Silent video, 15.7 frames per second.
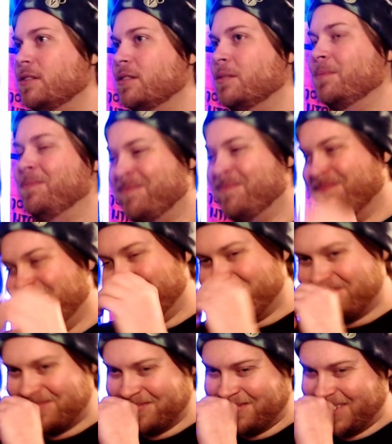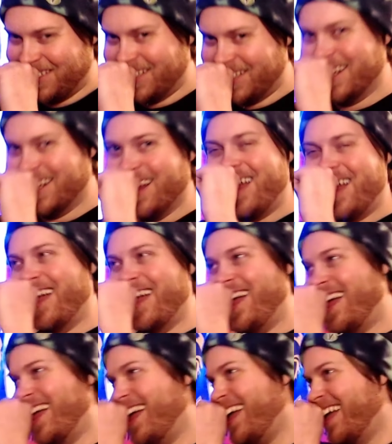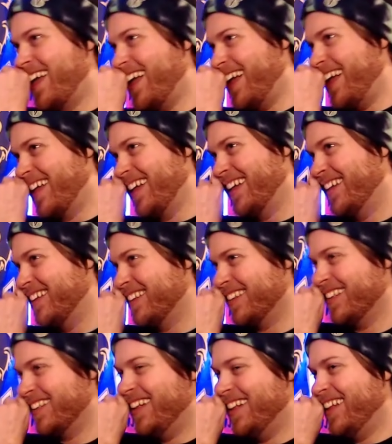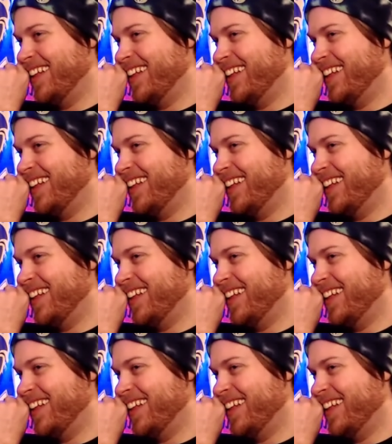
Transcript: go send the word shrooms in my Twitch chat. My